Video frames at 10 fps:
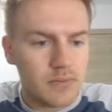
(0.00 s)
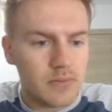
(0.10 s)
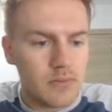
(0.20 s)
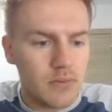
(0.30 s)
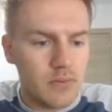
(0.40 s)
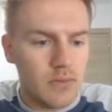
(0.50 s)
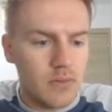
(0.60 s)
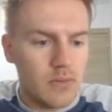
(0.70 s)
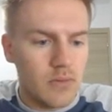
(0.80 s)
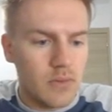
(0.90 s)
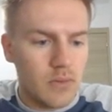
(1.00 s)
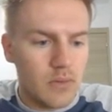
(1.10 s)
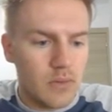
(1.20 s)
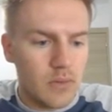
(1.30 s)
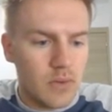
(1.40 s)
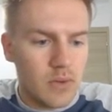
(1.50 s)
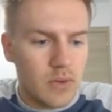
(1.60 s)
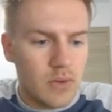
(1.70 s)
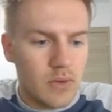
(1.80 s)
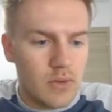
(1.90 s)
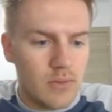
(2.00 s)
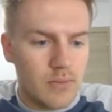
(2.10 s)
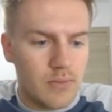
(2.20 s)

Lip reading: Nobody speaks.